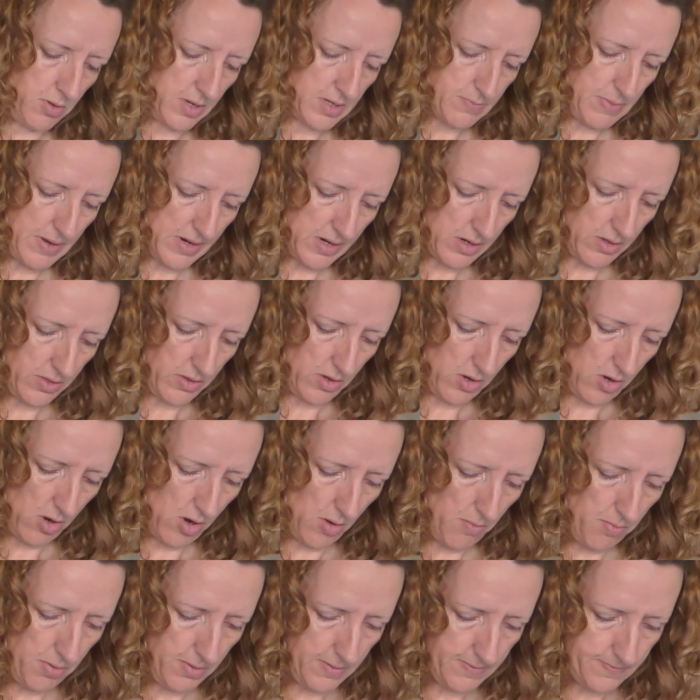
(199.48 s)
this back on the
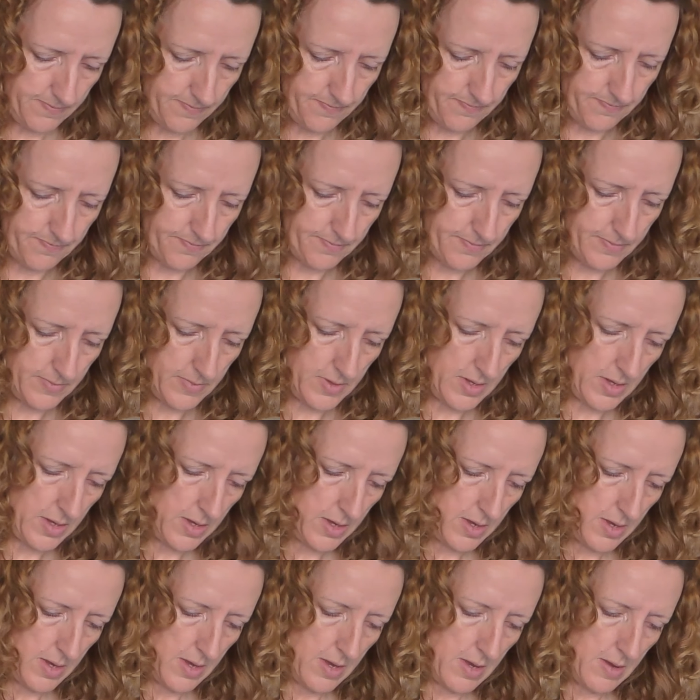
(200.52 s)
hob,
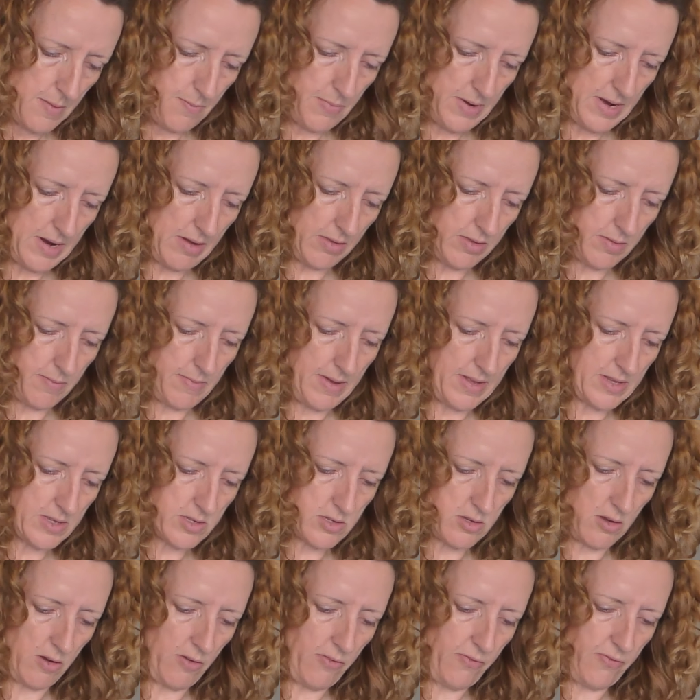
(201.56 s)
brown the
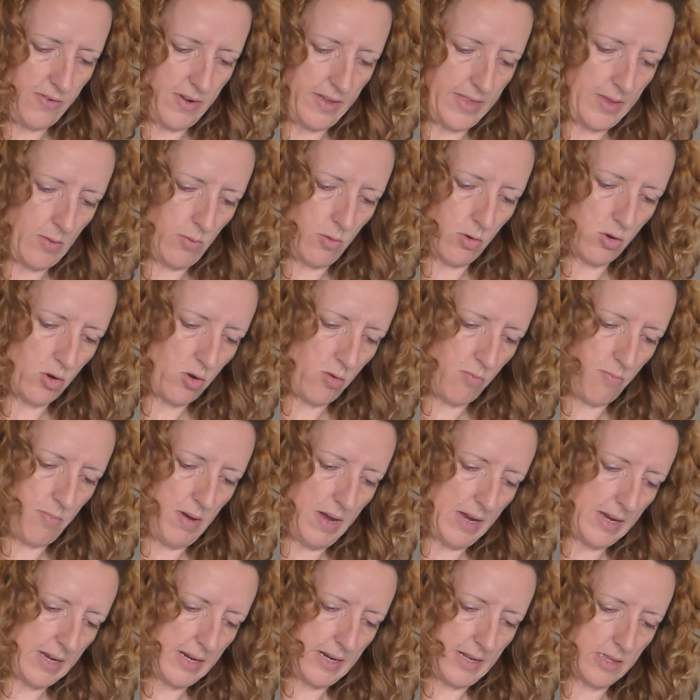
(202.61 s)
mince off, and then we'll come
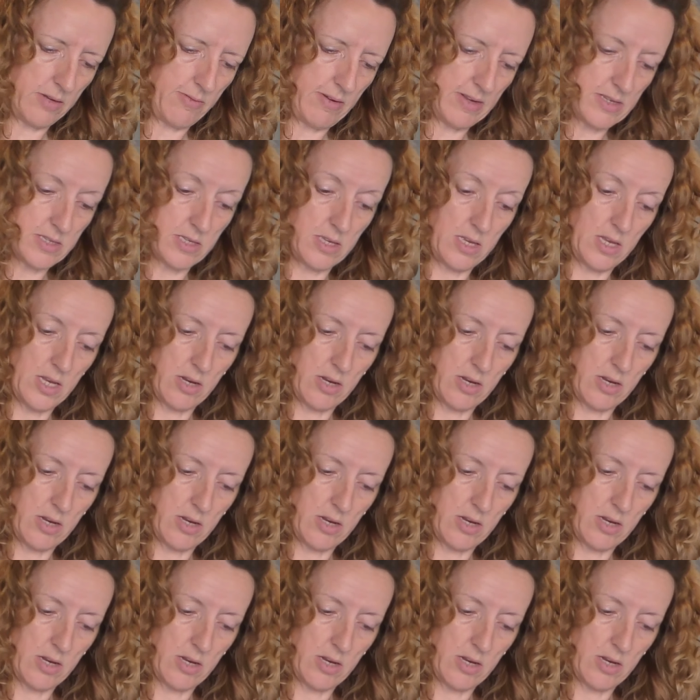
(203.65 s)
back and add the rest of the